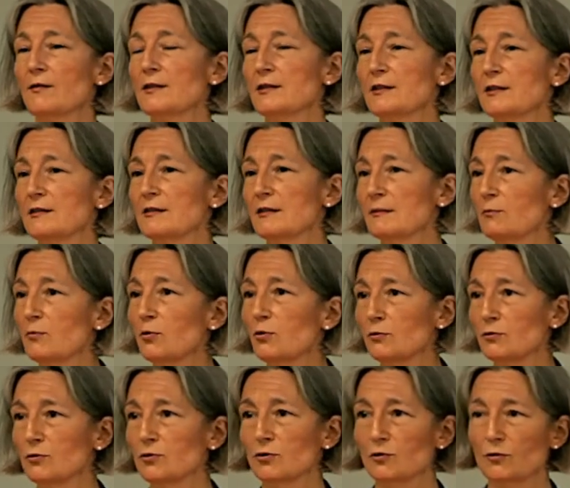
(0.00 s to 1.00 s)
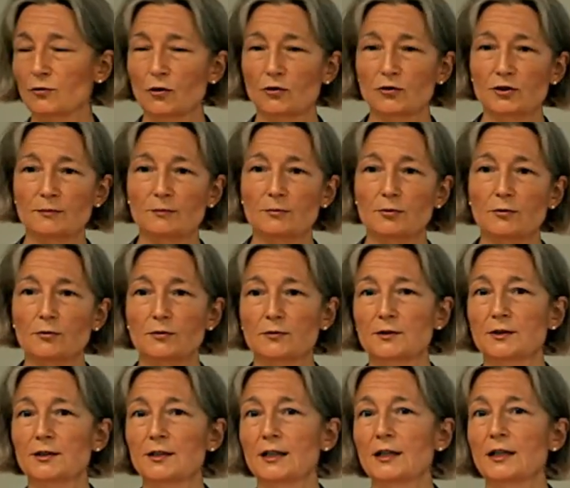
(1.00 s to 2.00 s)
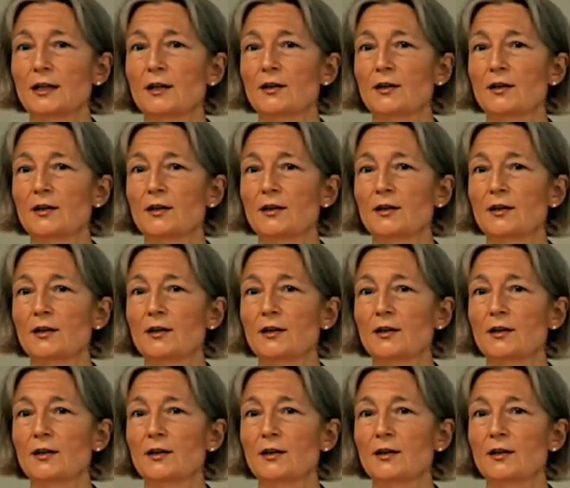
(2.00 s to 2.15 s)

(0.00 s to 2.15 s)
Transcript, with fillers: this is important or not important.